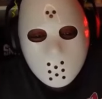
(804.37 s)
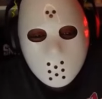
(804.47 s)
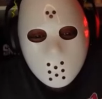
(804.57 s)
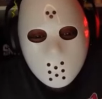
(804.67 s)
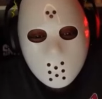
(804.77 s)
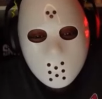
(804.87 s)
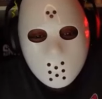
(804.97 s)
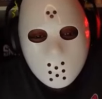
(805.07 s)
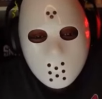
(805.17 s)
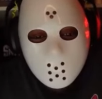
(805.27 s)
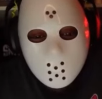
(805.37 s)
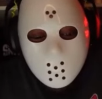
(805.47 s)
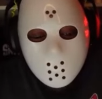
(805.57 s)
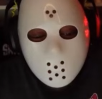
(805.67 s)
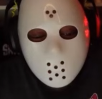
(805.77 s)

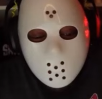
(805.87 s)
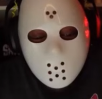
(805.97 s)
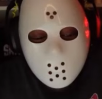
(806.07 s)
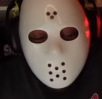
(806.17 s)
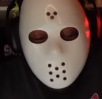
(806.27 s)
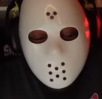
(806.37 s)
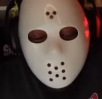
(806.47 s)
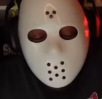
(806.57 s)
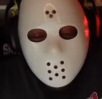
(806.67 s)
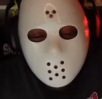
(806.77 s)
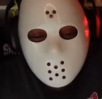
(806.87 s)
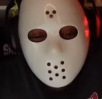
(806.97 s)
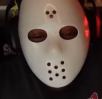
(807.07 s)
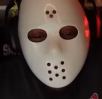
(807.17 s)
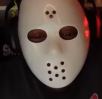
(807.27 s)

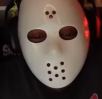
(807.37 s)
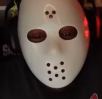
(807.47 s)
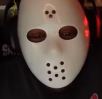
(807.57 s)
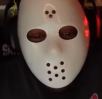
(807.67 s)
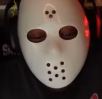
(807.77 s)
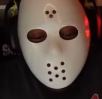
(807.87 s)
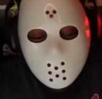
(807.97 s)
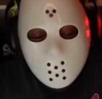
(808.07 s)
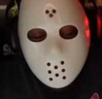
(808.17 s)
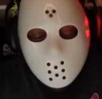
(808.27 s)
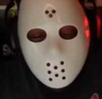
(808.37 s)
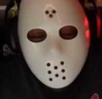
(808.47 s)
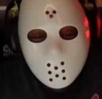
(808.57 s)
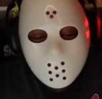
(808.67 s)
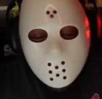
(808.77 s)

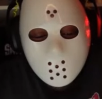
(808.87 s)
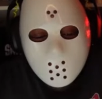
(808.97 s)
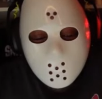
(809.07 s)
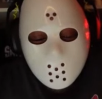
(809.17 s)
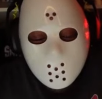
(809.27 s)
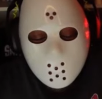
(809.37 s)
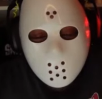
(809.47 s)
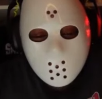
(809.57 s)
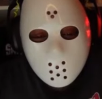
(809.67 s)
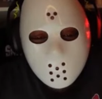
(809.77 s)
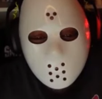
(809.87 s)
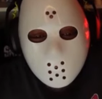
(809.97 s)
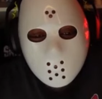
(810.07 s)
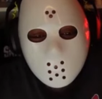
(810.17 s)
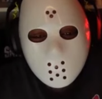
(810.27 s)

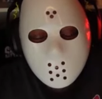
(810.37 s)
This person isn't speaking.